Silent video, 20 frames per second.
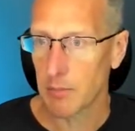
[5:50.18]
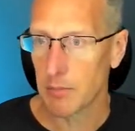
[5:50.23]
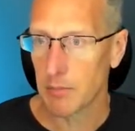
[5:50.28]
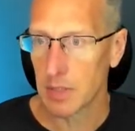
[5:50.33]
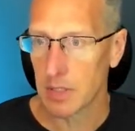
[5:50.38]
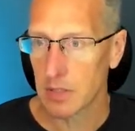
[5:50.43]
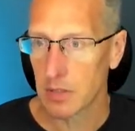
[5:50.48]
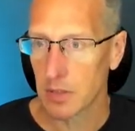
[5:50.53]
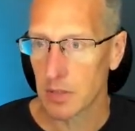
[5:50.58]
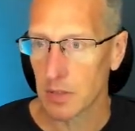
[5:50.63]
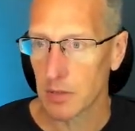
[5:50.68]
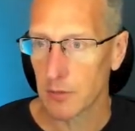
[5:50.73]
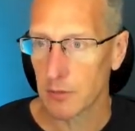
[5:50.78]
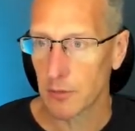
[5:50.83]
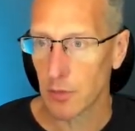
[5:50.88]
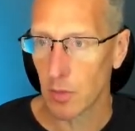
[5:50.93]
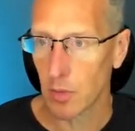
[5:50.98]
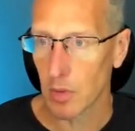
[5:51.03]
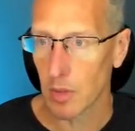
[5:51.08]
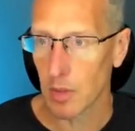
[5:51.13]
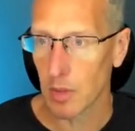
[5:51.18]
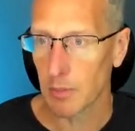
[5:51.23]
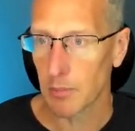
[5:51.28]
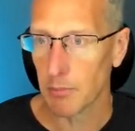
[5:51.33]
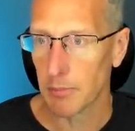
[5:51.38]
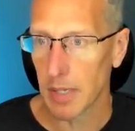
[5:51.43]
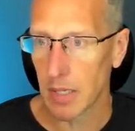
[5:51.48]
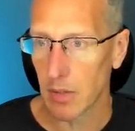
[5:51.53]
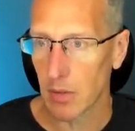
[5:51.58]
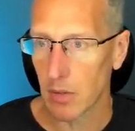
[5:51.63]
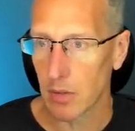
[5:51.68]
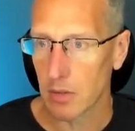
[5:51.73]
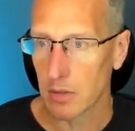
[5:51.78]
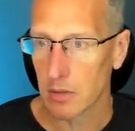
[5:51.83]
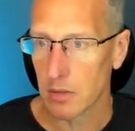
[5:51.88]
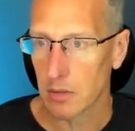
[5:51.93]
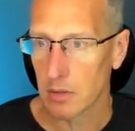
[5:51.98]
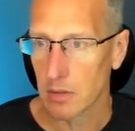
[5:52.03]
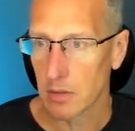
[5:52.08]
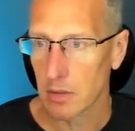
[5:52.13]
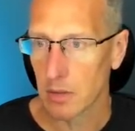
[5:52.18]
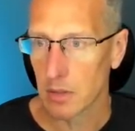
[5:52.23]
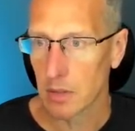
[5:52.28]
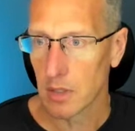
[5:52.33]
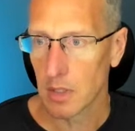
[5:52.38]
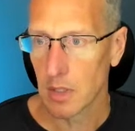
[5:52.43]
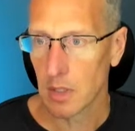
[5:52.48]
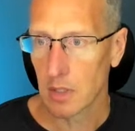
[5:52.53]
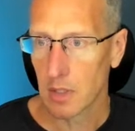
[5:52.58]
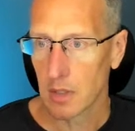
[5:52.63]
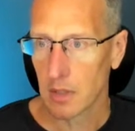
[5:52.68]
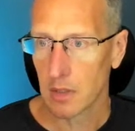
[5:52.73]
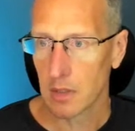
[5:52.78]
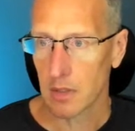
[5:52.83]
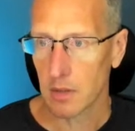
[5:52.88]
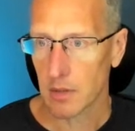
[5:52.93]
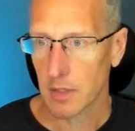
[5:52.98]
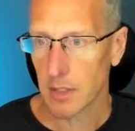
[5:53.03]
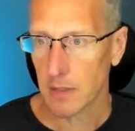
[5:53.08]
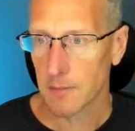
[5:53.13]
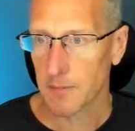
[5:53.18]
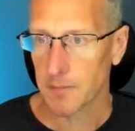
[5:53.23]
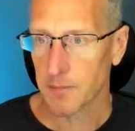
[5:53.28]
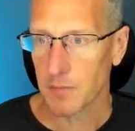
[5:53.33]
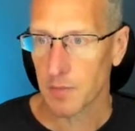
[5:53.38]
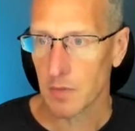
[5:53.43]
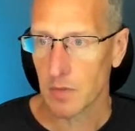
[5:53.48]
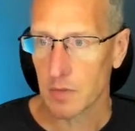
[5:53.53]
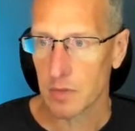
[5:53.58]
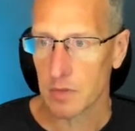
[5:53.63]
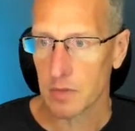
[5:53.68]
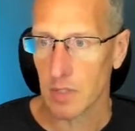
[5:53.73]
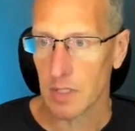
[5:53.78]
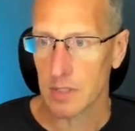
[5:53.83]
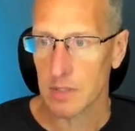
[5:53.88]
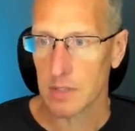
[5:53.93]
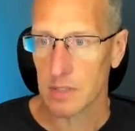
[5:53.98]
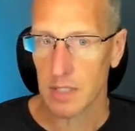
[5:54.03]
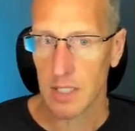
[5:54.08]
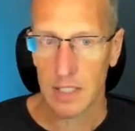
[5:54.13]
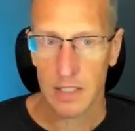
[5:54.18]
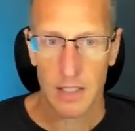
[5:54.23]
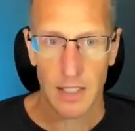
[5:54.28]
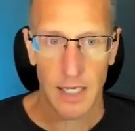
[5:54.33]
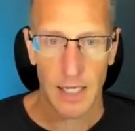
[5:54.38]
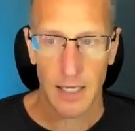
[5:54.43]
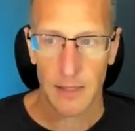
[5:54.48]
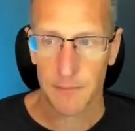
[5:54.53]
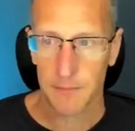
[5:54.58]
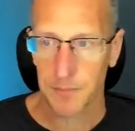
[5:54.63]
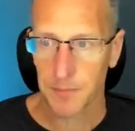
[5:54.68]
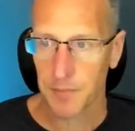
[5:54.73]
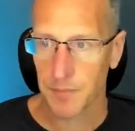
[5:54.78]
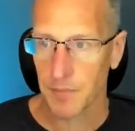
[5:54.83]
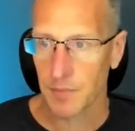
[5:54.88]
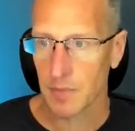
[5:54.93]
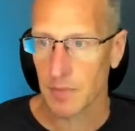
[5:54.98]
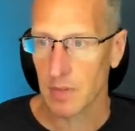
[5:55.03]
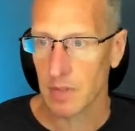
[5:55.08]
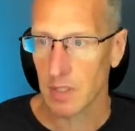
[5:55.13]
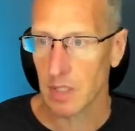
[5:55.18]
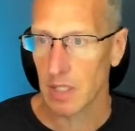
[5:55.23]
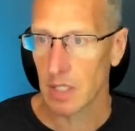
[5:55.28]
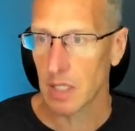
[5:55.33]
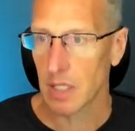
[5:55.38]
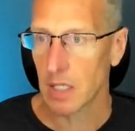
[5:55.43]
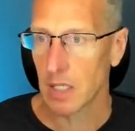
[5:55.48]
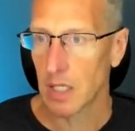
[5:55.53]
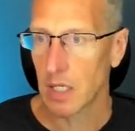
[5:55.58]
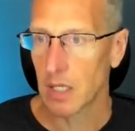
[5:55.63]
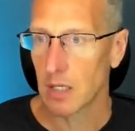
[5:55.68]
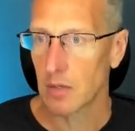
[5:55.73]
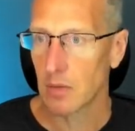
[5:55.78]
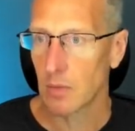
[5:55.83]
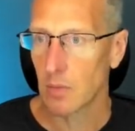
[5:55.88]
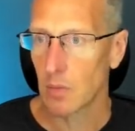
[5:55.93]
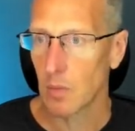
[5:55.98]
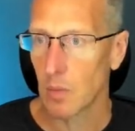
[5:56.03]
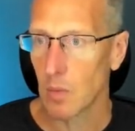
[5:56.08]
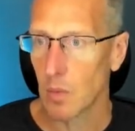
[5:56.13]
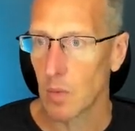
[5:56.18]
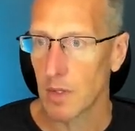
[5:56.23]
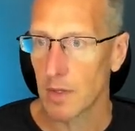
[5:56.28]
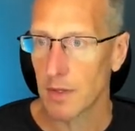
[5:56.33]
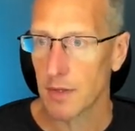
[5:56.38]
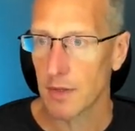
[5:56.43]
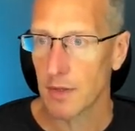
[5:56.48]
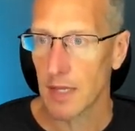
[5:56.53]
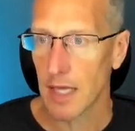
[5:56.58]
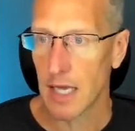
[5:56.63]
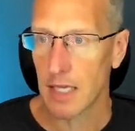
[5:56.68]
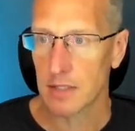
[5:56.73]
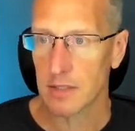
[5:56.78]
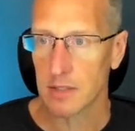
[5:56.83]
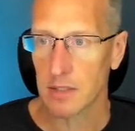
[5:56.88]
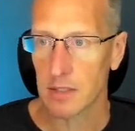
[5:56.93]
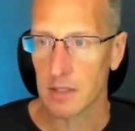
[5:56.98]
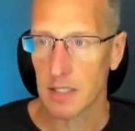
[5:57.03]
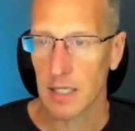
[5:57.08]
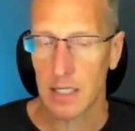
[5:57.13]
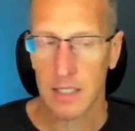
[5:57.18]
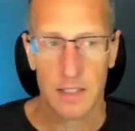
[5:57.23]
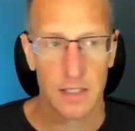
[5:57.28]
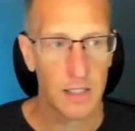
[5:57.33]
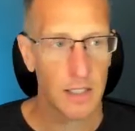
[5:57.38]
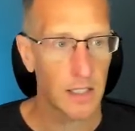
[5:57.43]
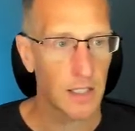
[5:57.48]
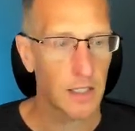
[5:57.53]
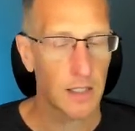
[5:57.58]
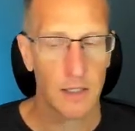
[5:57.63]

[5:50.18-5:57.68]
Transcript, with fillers: a material for barrel. Okay, so I select that, and with that selected,